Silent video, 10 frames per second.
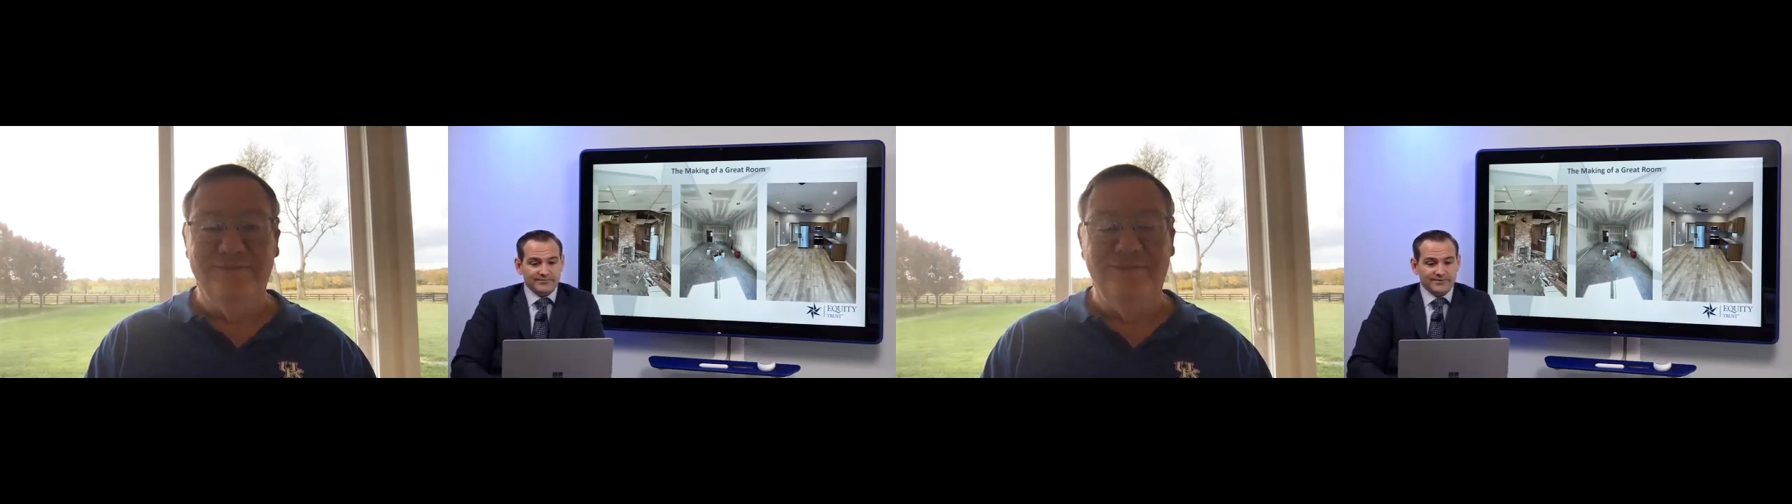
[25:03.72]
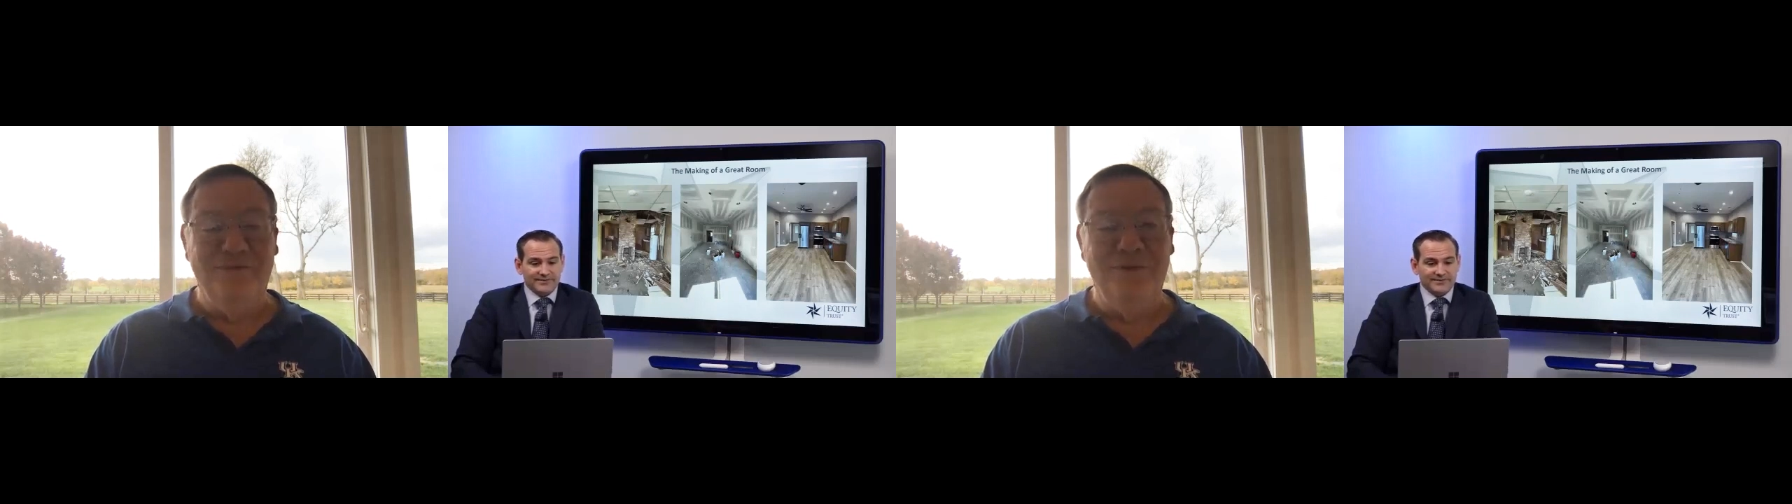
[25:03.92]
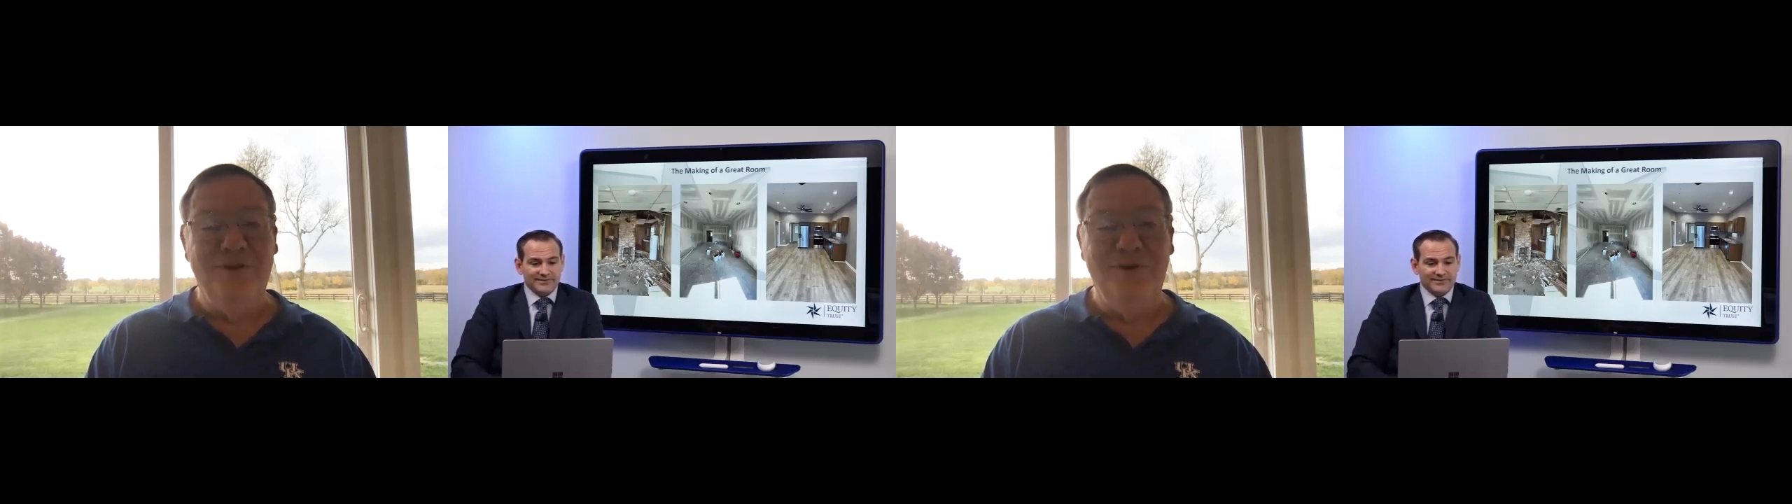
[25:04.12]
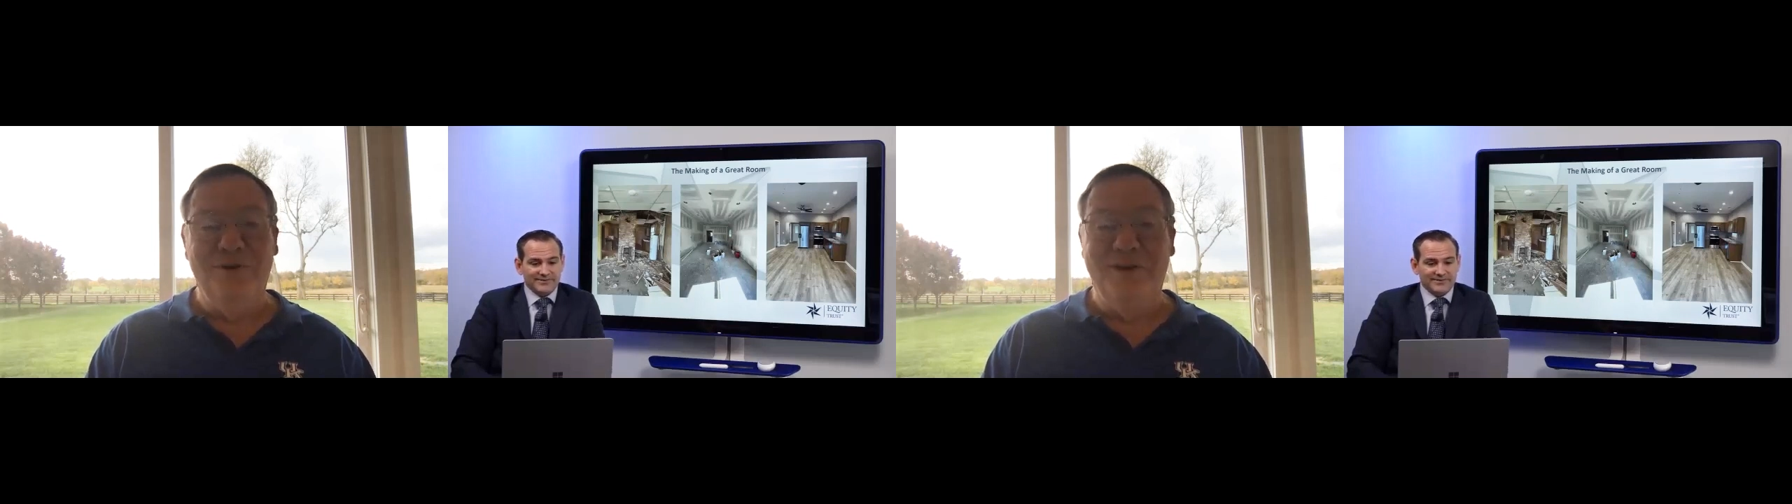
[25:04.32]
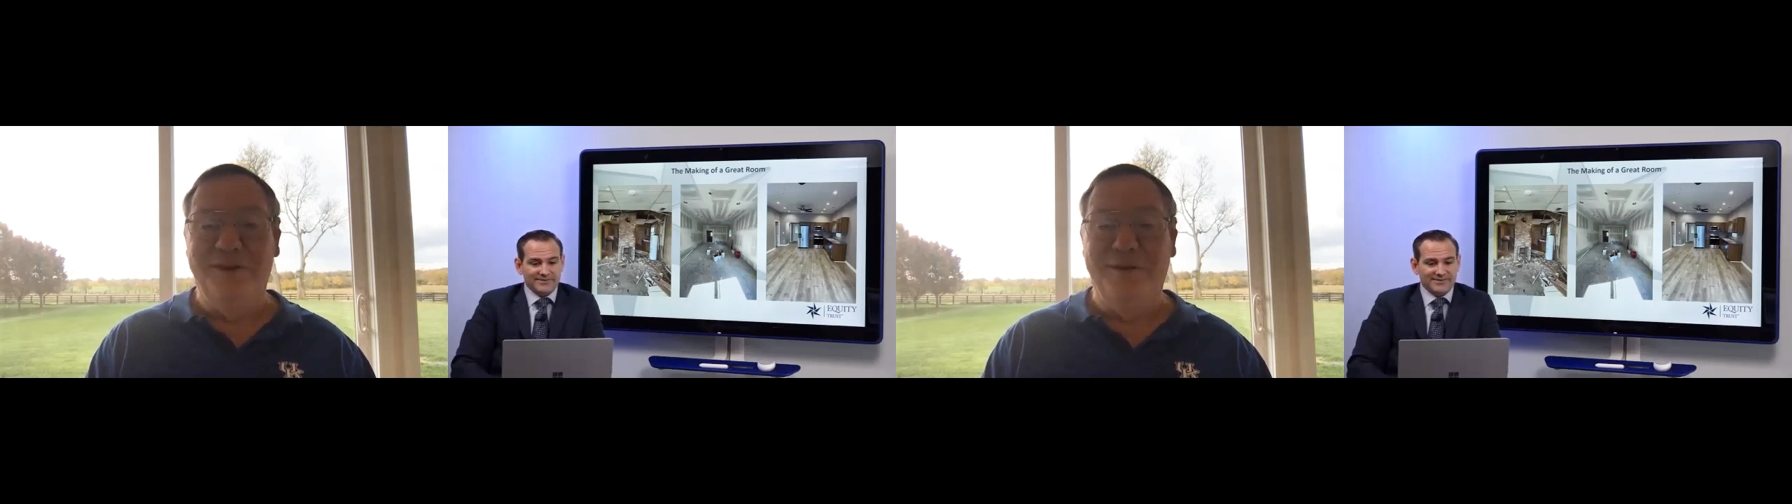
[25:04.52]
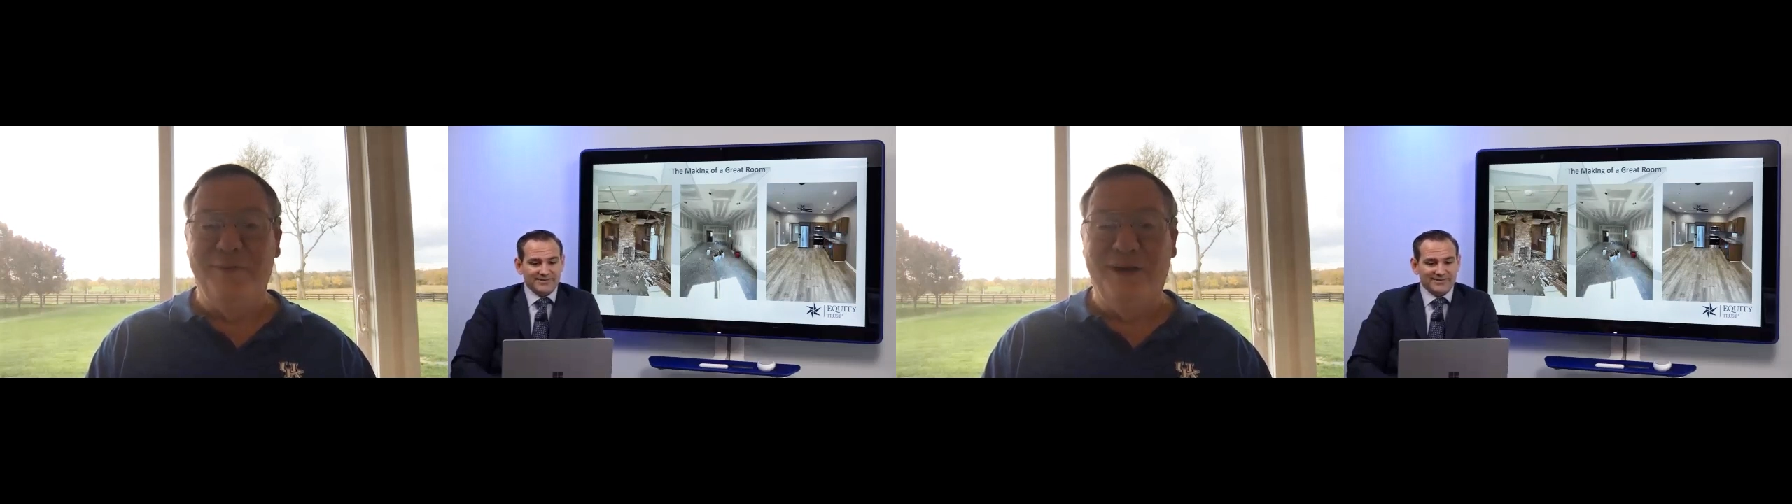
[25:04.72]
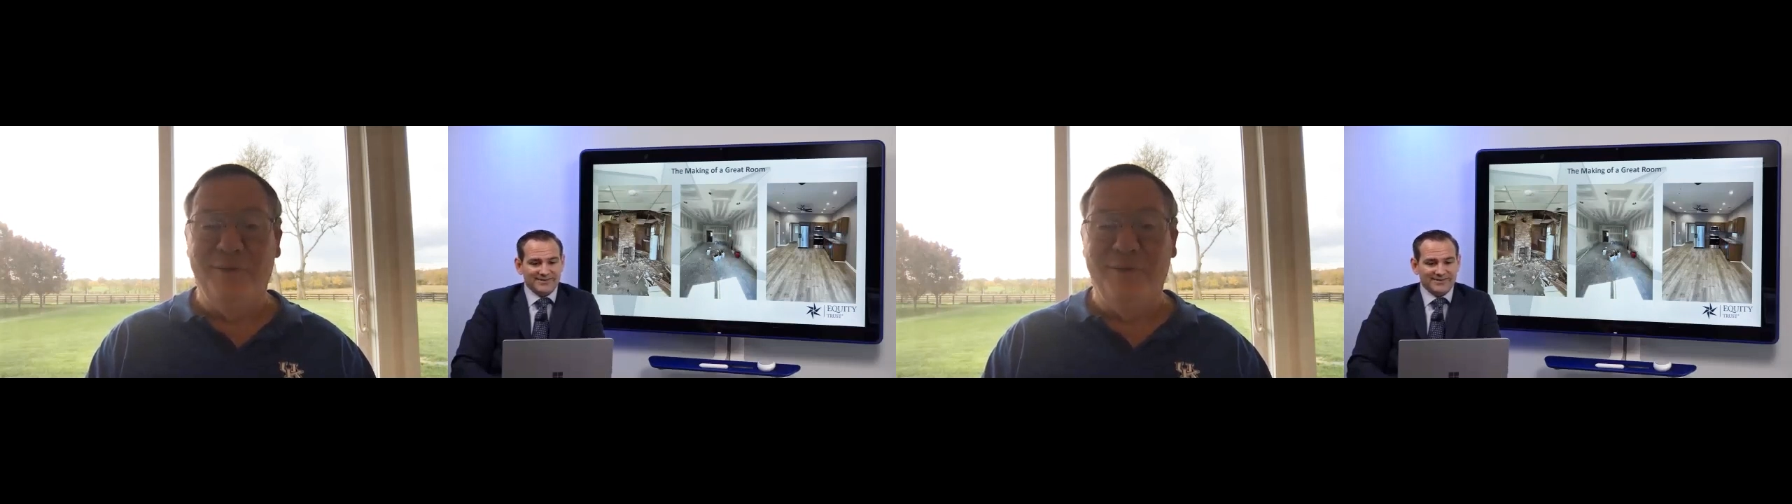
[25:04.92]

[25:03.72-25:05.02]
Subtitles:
No, not that bad.